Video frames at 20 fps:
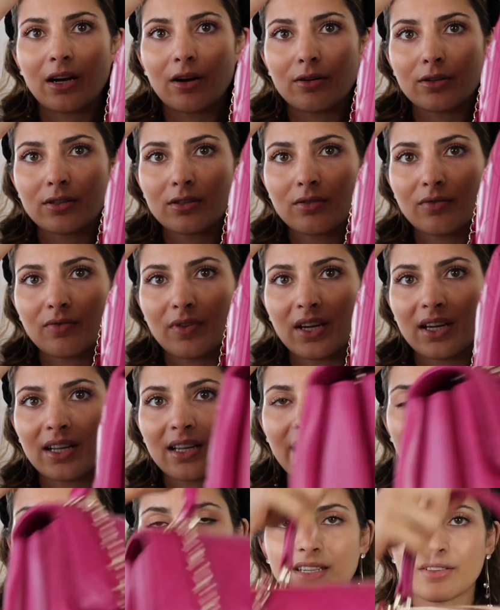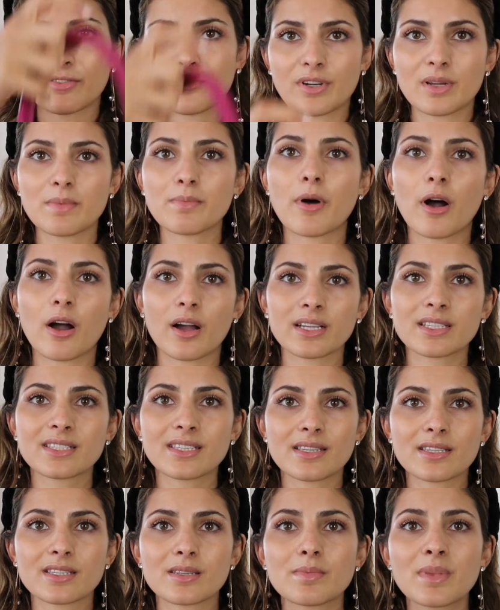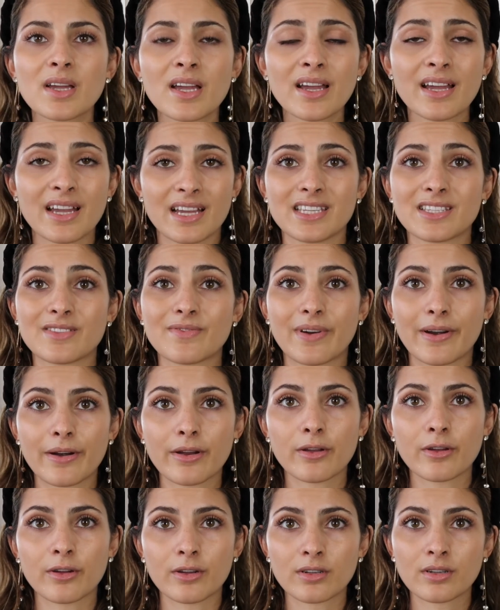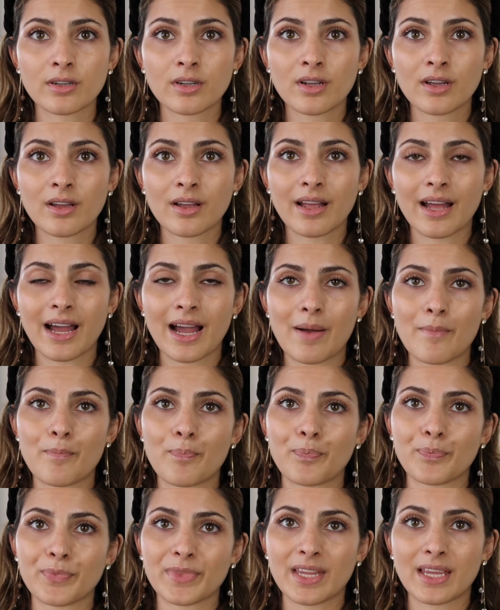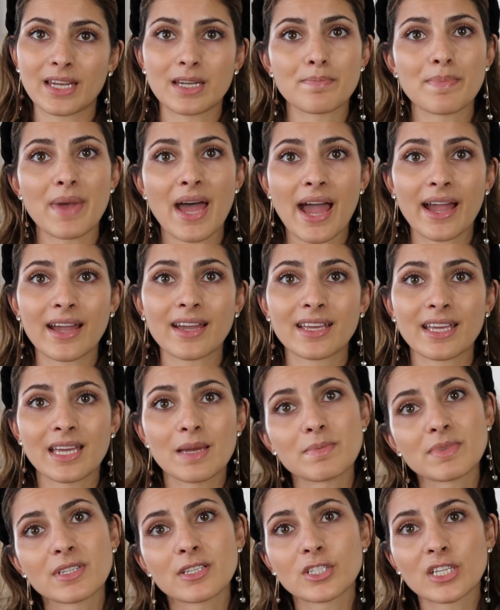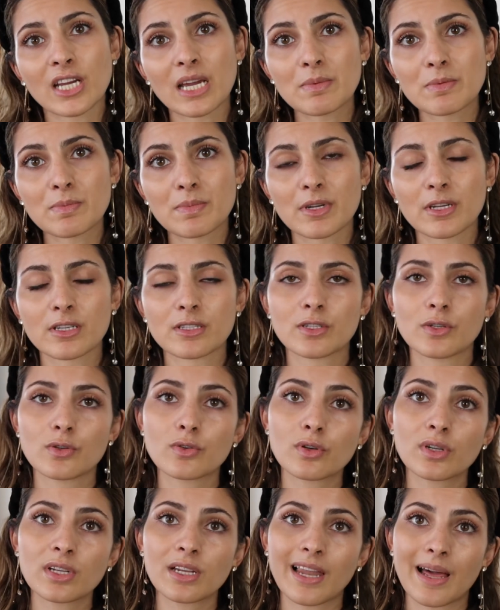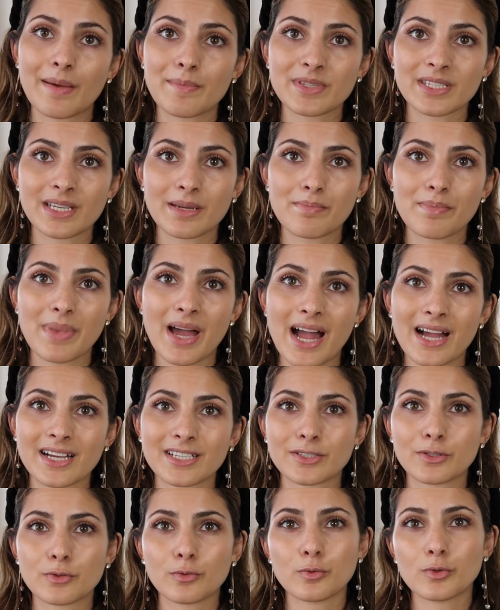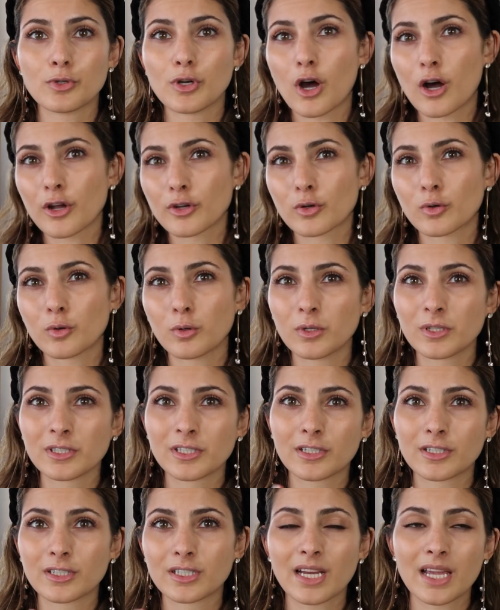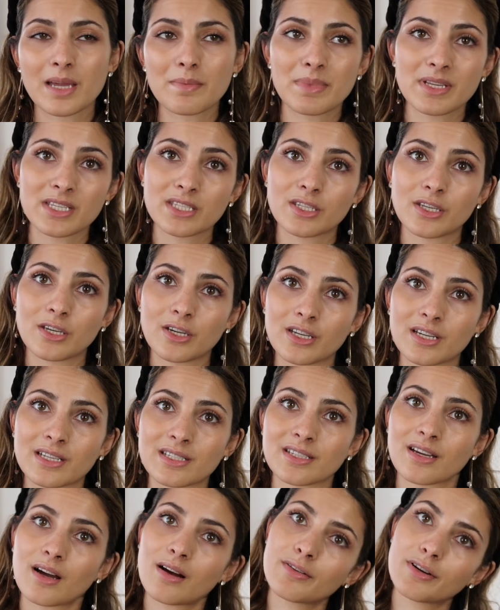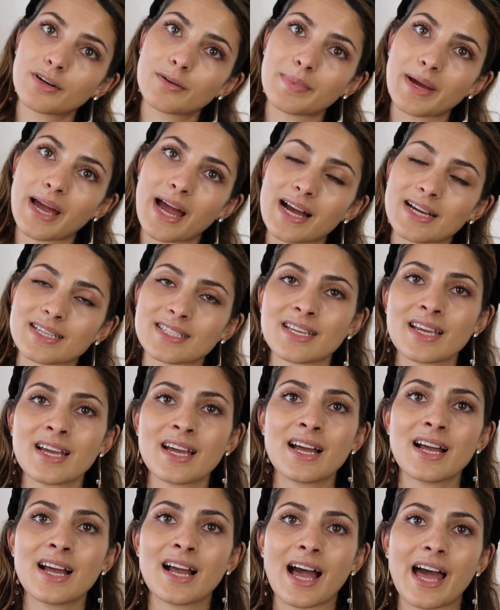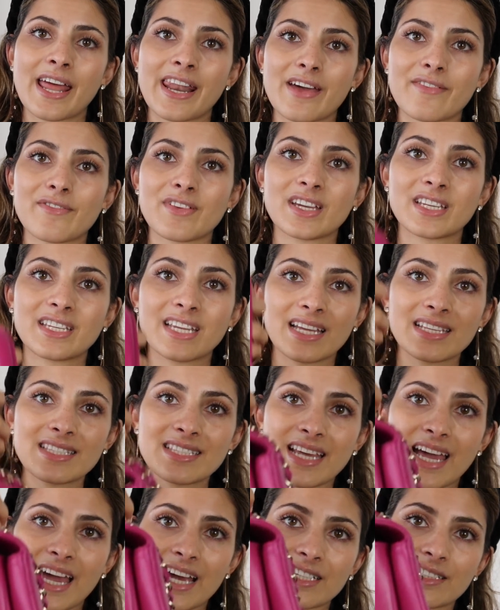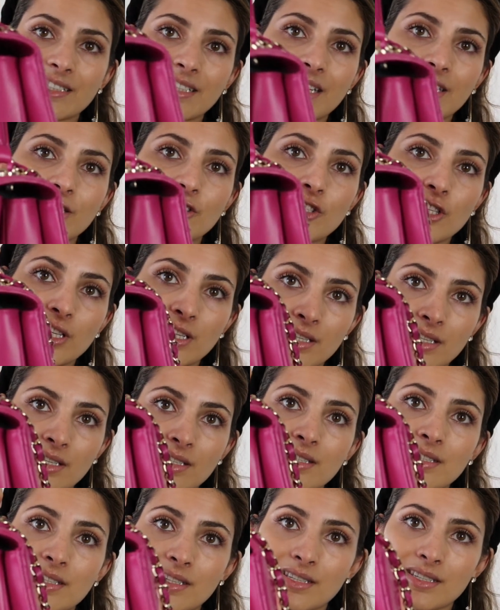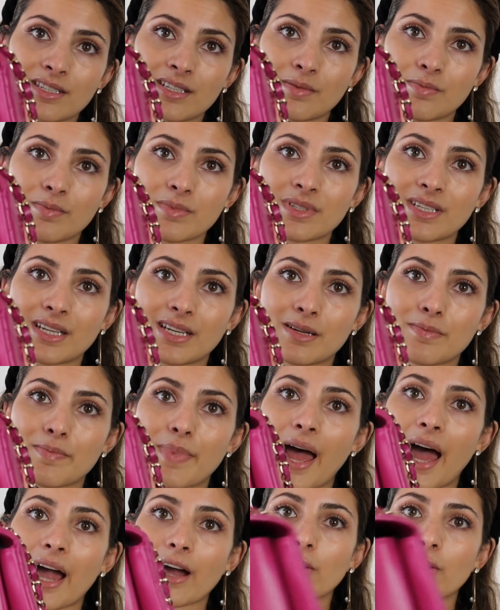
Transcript: also think, like, the free pocket system is very good, that the bag keeps its shape, because usually lambskin bags do not hold their shape as good as carrier bags. And I think that's actually a genius system, that the bag